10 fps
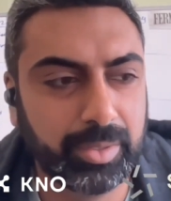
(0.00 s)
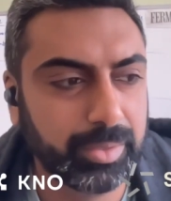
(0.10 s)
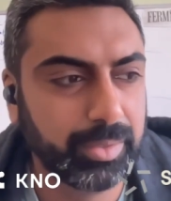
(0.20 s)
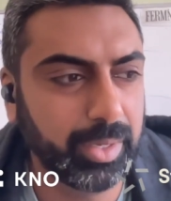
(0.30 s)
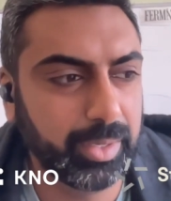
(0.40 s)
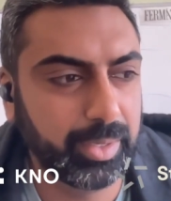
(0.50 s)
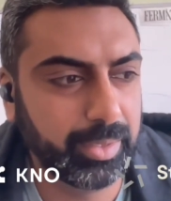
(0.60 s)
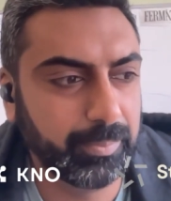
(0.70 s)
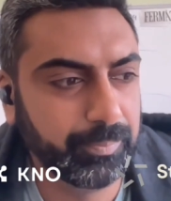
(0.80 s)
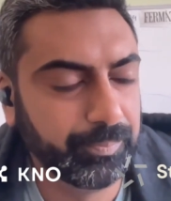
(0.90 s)

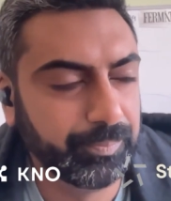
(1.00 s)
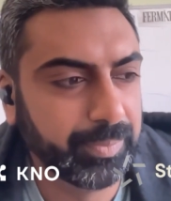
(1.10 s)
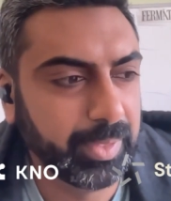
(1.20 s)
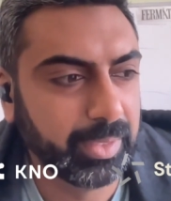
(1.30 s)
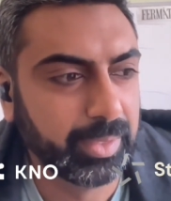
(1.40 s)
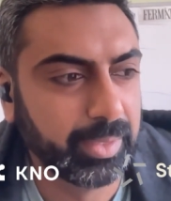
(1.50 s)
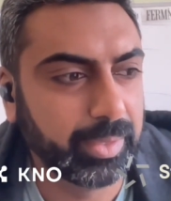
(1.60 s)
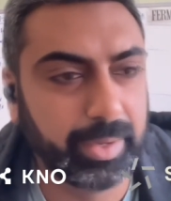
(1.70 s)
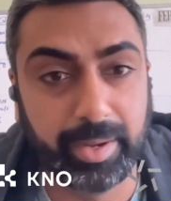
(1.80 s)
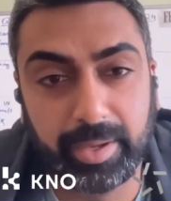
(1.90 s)
And
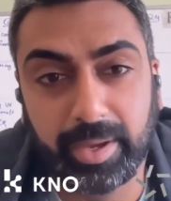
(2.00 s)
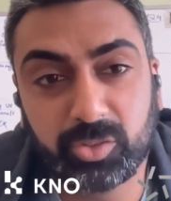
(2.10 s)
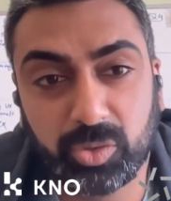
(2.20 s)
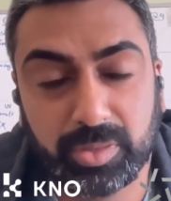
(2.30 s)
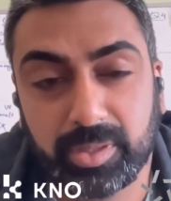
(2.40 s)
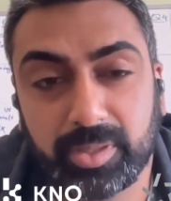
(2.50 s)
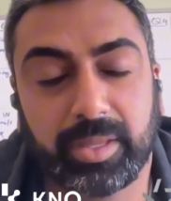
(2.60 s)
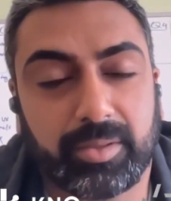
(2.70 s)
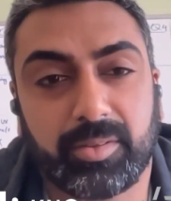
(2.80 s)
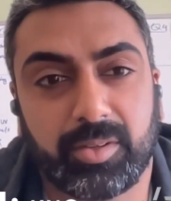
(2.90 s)
I actually think
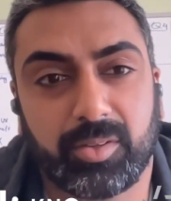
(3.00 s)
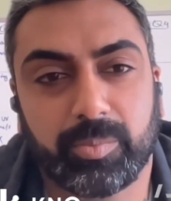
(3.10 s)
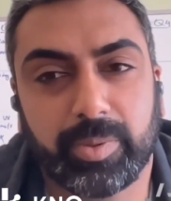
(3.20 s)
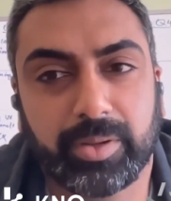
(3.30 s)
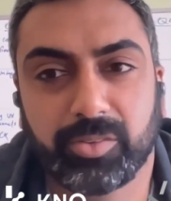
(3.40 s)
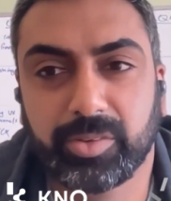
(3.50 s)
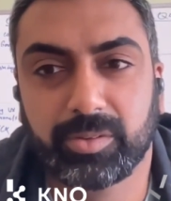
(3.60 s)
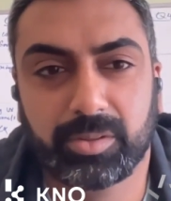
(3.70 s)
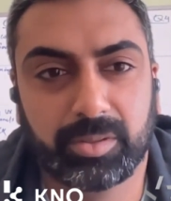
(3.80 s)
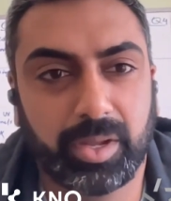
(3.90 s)
that D2C brands
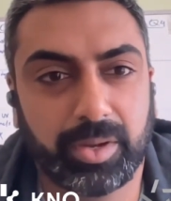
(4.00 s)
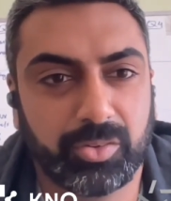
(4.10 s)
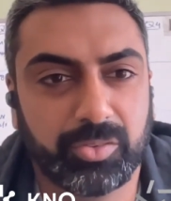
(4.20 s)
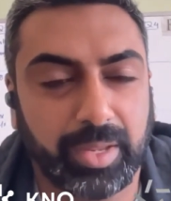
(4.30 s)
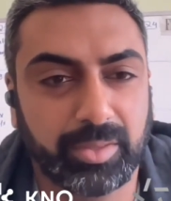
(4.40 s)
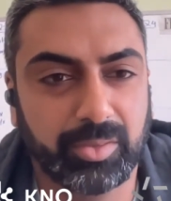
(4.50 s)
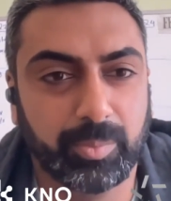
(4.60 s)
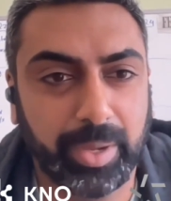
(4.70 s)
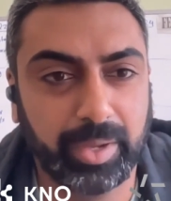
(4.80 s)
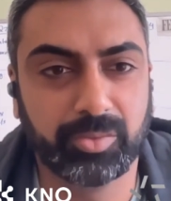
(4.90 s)
understand this the
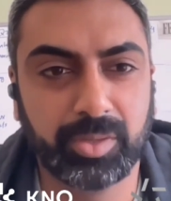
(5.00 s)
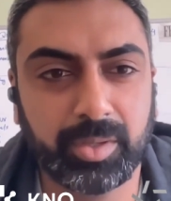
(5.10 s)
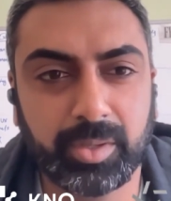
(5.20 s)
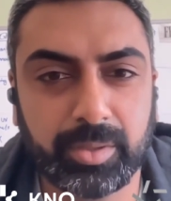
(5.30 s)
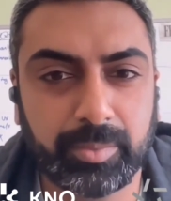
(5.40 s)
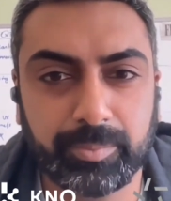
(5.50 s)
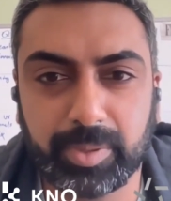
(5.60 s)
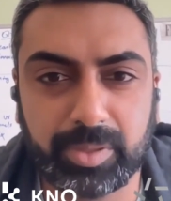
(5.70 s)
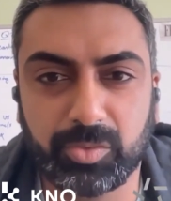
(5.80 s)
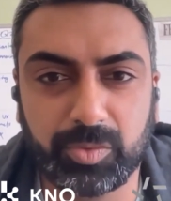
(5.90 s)
best.
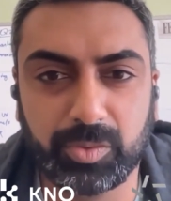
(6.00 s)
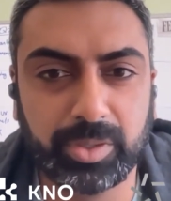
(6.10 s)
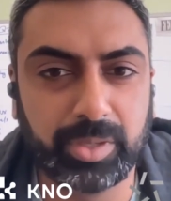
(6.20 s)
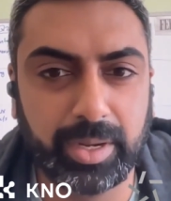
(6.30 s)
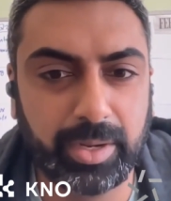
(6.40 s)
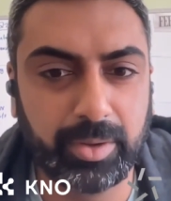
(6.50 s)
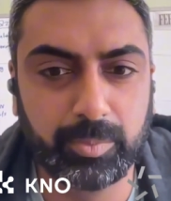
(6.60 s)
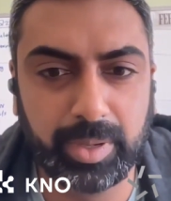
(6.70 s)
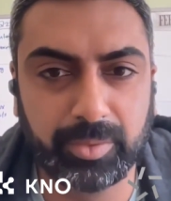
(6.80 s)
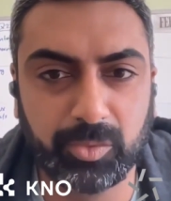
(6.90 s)
Because if you look at how
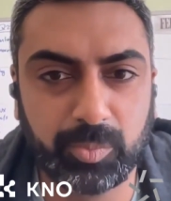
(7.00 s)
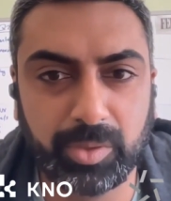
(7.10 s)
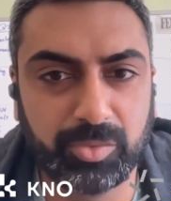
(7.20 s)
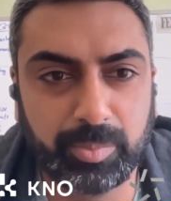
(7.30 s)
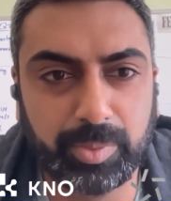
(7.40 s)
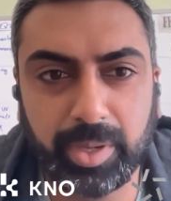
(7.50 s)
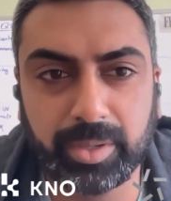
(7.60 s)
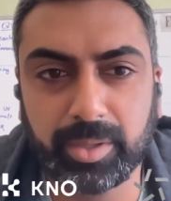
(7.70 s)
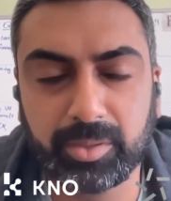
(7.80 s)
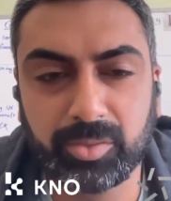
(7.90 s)
brands price their
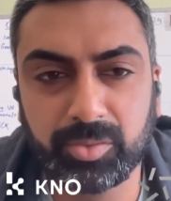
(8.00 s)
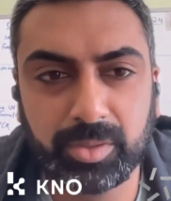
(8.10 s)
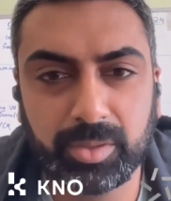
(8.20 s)
products,